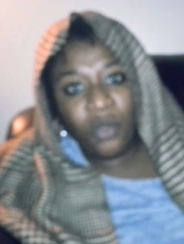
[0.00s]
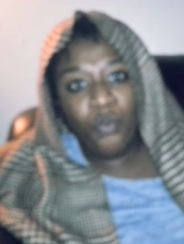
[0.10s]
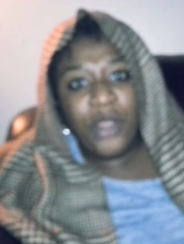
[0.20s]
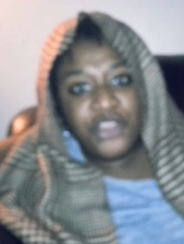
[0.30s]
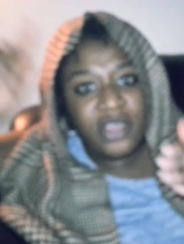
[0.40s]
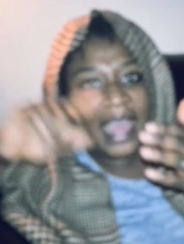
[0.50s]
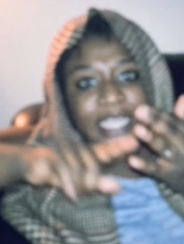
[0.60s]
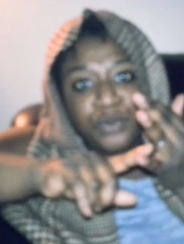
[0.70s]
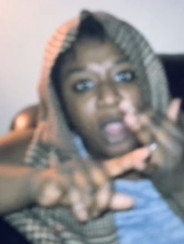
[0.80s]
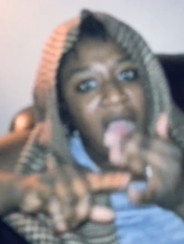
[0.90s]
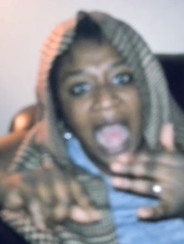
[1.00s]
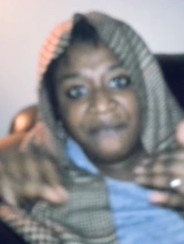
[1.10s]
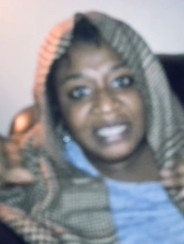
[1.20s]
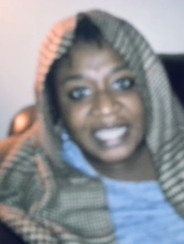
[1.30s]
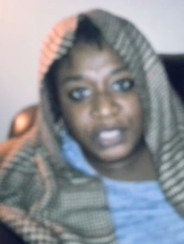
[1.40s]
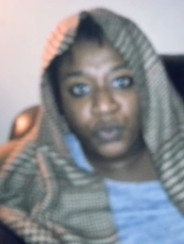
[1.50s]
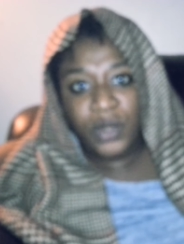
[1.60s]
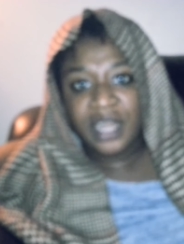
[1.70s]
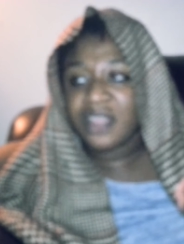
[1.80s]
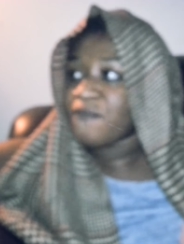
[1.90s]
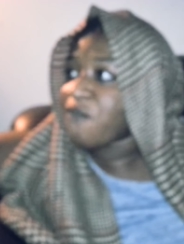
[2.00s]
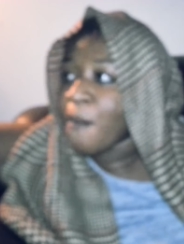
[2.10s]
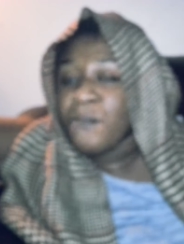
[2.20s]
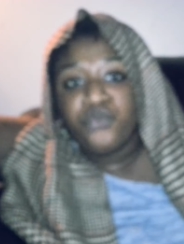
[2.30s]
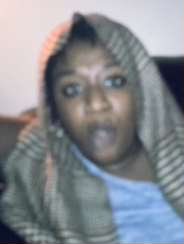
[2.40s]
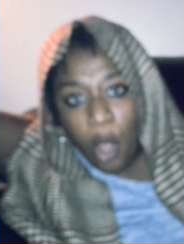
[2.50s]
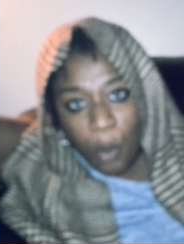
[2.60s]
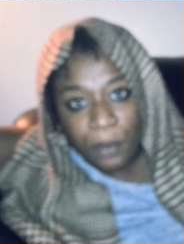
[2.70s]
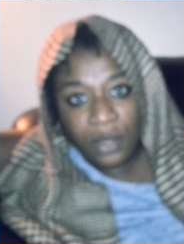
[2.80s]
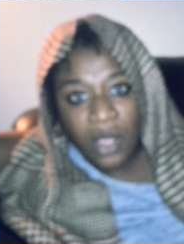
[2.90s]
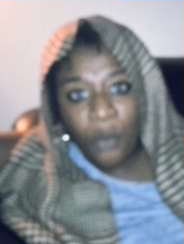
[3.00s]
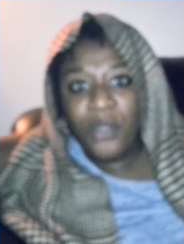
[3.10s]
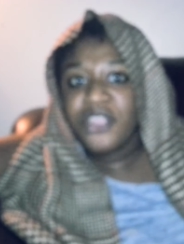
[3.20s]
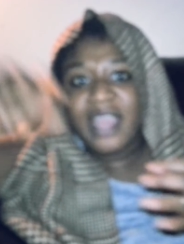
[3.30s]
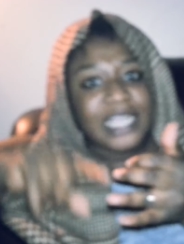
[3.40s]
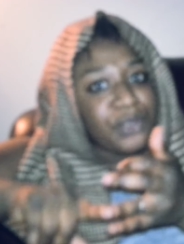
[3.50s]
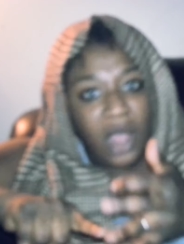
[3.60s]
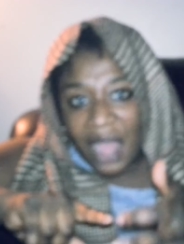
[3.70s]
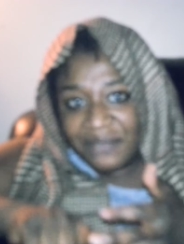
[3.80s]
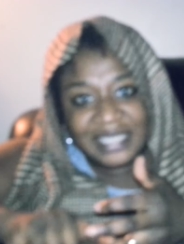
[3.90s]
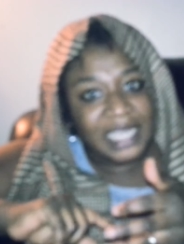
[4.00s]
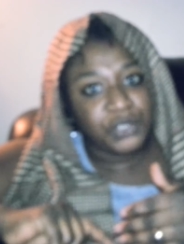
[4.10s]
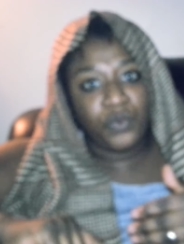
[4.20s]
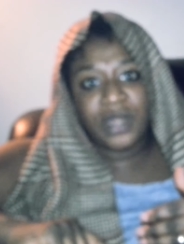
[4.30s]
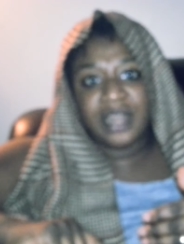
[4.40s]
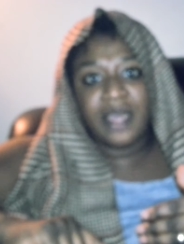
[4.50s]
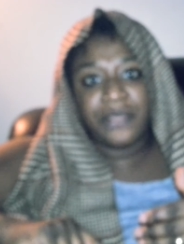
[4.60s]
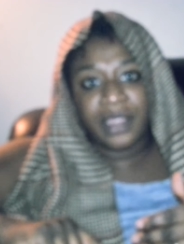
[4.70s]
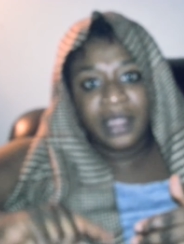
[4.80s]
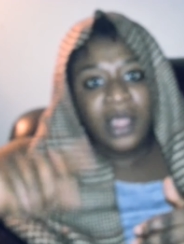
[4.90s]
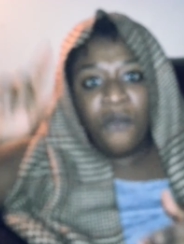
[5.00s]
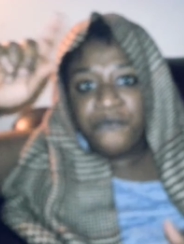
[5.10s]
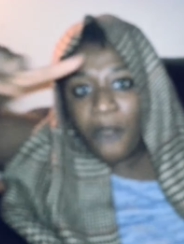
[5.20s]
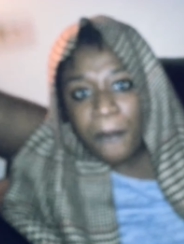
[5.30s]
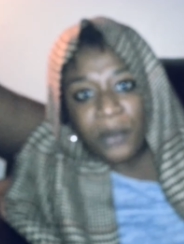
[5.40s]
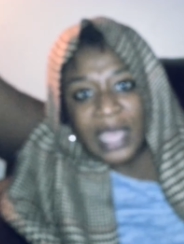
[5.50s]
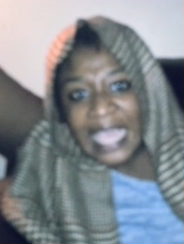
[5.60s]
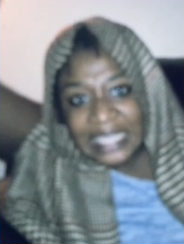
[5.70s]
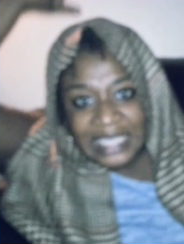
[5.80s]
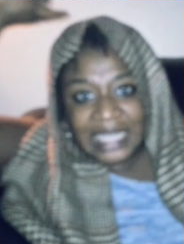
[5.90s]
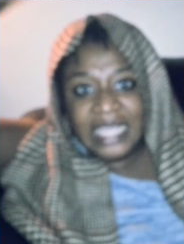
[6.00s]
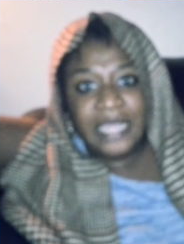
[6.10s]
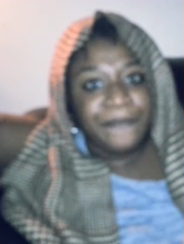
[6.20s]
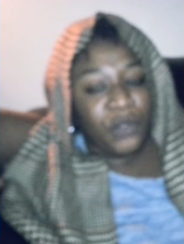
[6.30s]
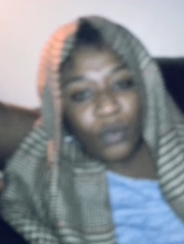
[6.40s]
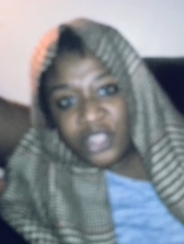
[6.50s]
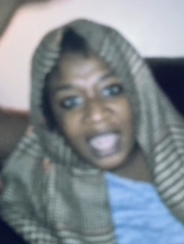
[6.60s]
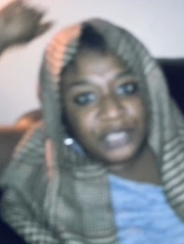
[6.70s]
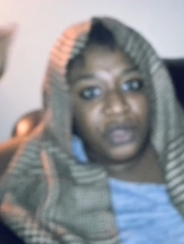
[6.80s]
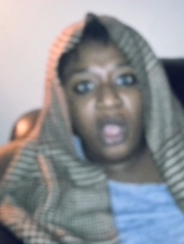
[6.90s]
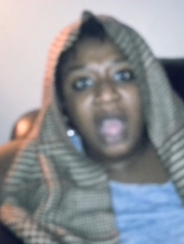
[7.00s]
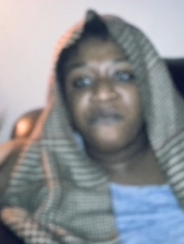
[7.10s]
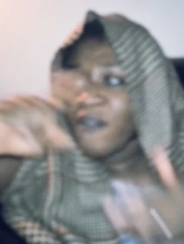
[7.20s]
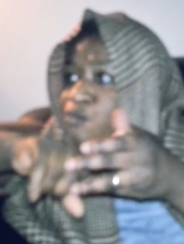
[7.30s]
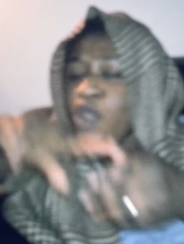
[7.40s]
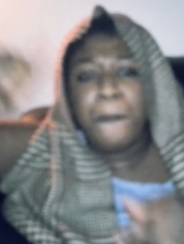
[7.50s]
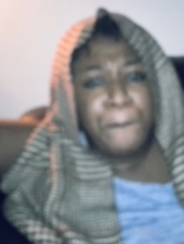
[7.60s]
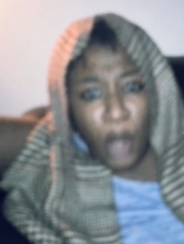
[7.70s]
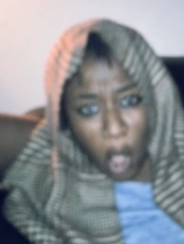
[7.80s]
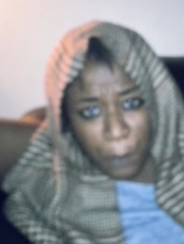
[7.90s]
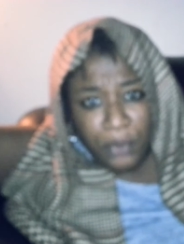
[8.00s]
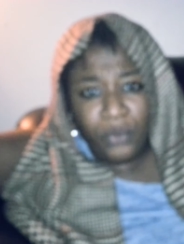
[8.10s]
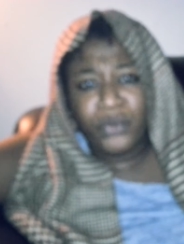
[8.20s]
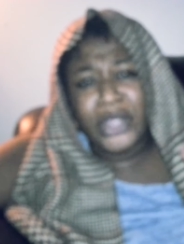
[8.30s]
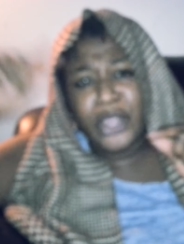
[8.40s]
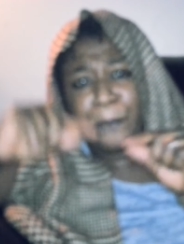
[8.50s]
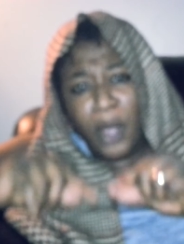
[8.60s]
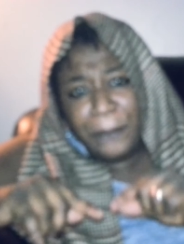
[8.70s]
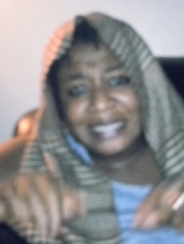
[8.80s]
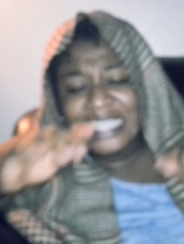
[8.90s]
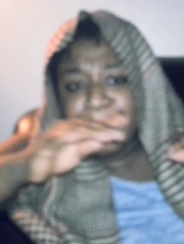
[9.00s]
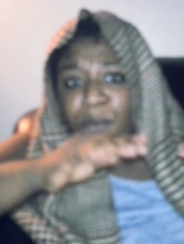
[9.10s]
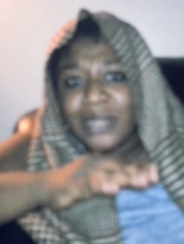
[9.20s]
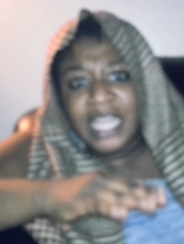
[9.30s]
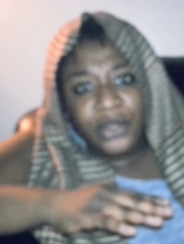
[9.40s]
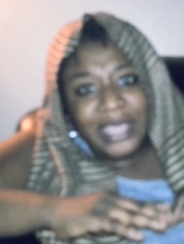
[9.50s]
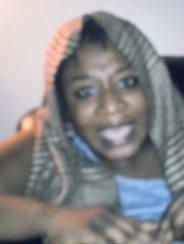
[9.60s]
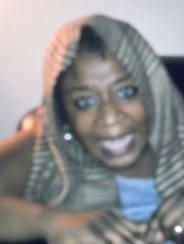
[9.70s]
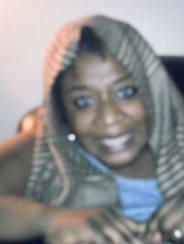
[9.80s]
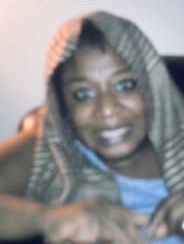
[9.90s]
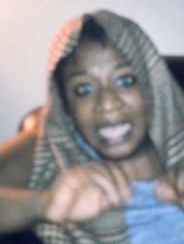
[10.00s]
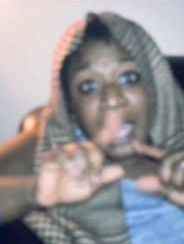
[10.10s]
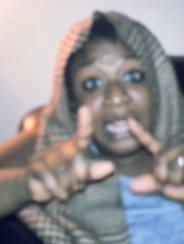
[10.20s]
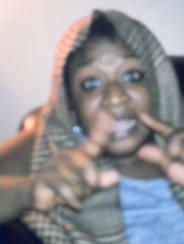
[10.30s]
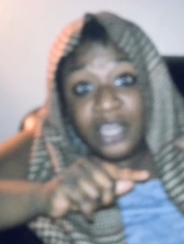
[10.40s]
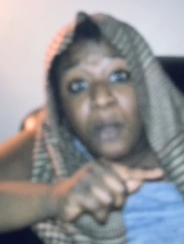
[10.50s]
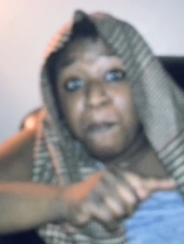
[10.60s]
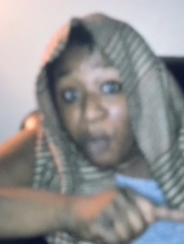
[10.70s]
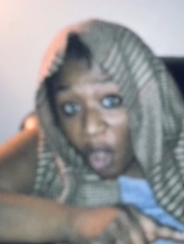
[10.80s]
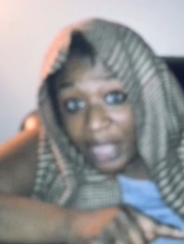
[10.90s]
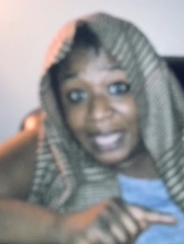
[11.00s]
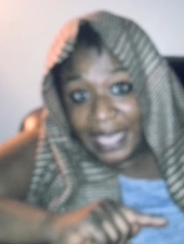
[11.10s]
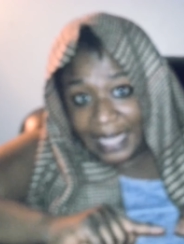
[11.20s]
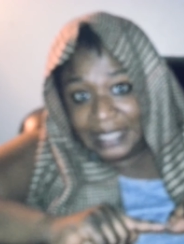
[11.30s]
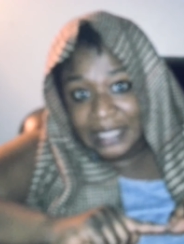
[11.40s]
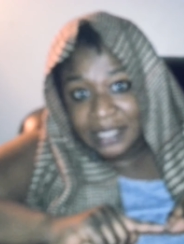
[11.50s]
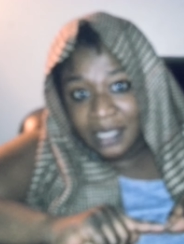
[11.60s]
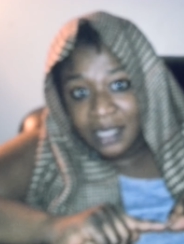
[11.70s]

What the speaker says: when you guys were all having sex with one another. From Rome, when you guys were all having sex with one another. From Italy, when you guys were all, from your Pope, where your Pope is sleeping with little kids, little boy kids.